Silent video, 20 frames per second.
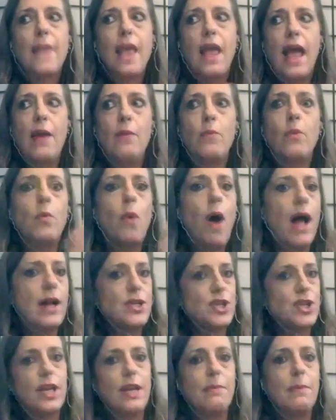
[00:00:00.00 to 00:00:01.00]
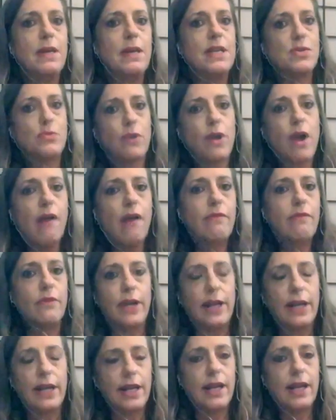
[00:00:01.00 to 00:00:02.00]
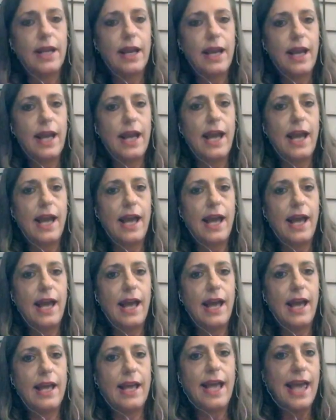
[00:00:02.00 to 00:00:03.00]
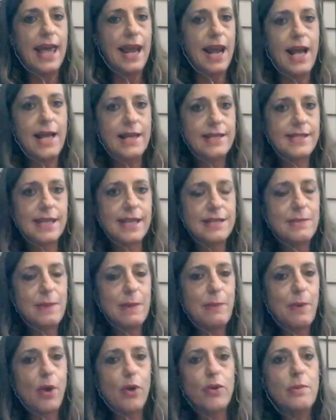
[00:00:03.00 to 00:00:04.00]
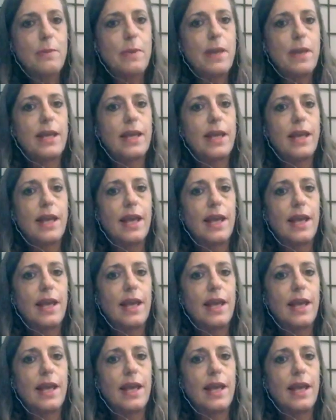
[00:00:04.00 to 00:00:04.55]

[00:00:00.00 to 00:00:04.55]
and we're watching him, and he's recovering. And I said to my partner, I'm like,